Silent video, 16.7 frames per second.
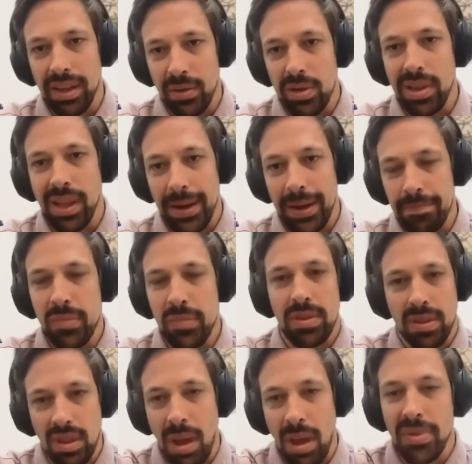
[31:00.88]
there's like
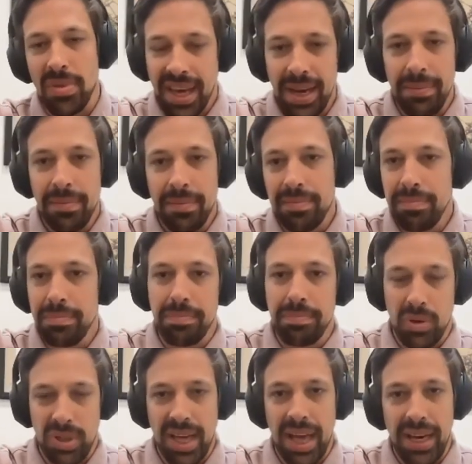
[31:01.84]
top 10%
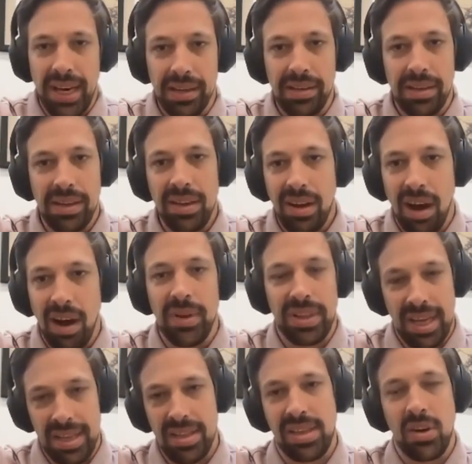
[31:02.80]
of it
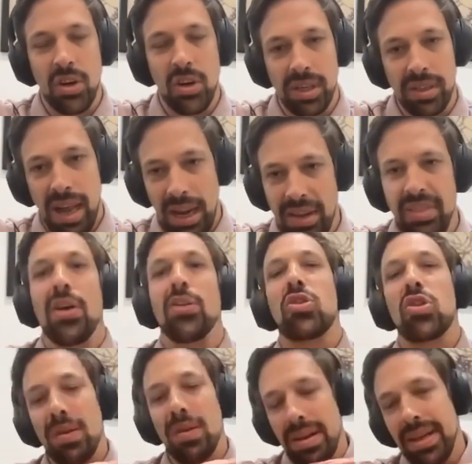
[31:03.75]
that's good.
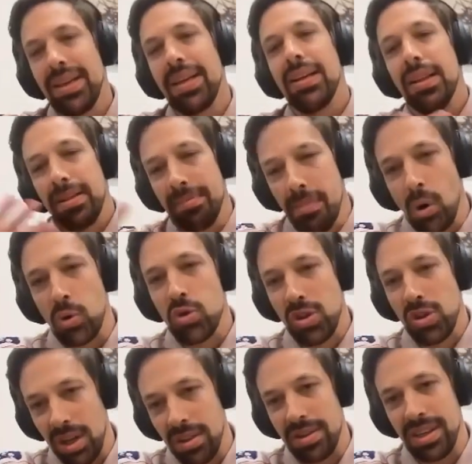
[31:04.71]
There's
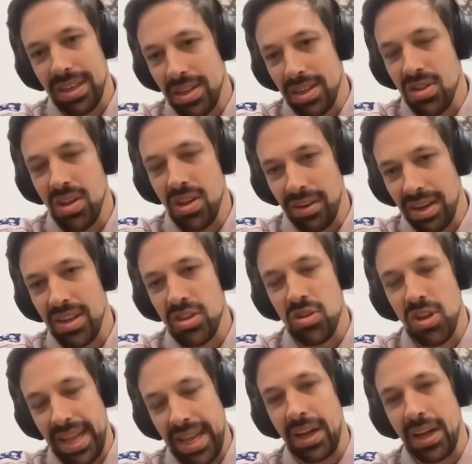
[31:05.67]
most content is not
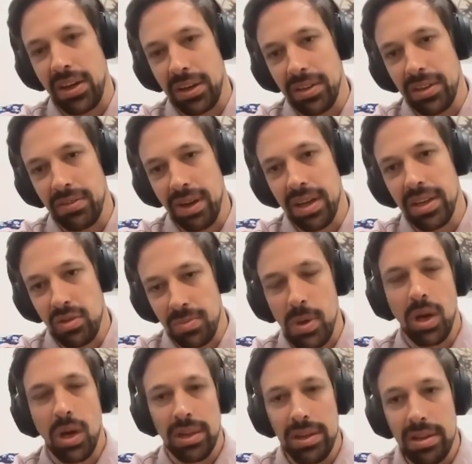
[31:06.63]
that good, right? To be
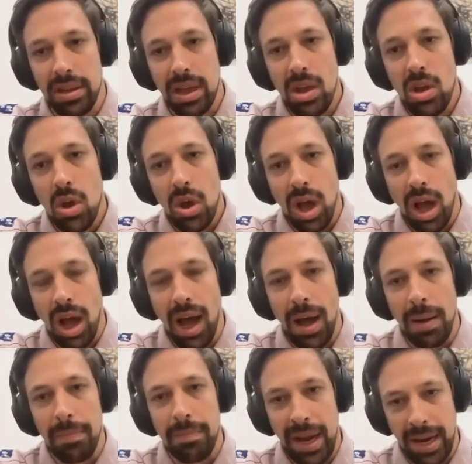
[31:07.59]
honest.
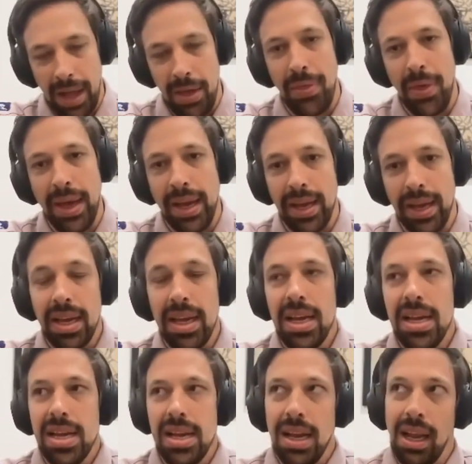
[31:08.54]
And I think
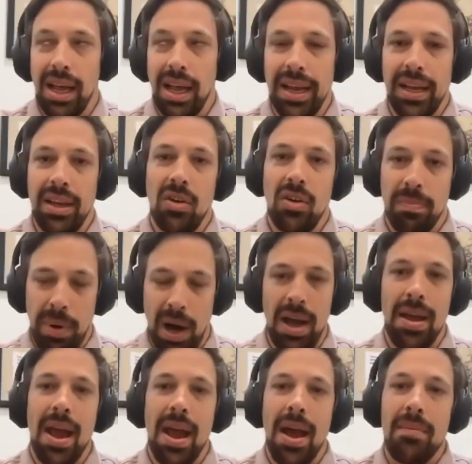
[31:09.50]
like
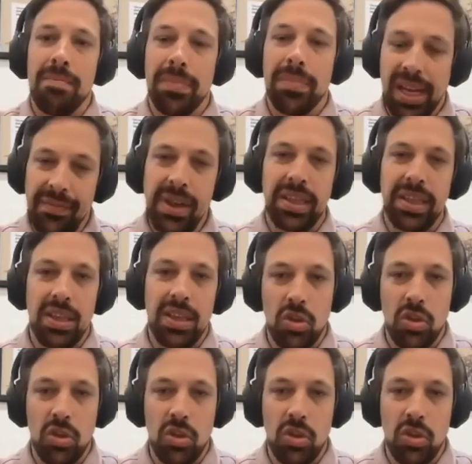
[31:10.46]
by giving